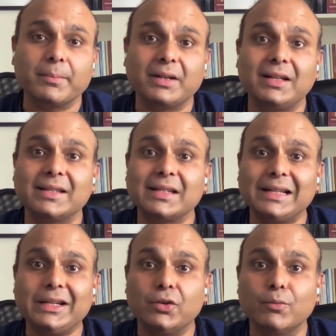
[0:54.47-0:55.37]
but does it
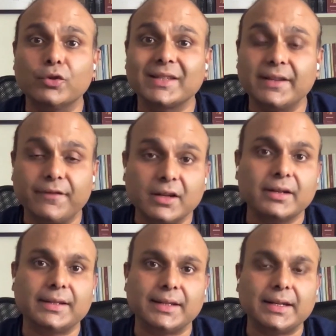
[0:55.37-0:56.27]
lead to more severe
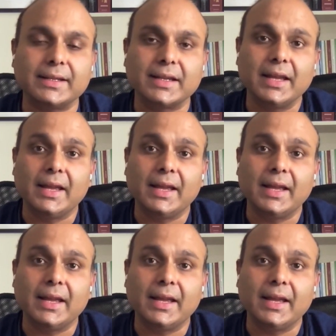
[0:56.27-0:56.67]
disease?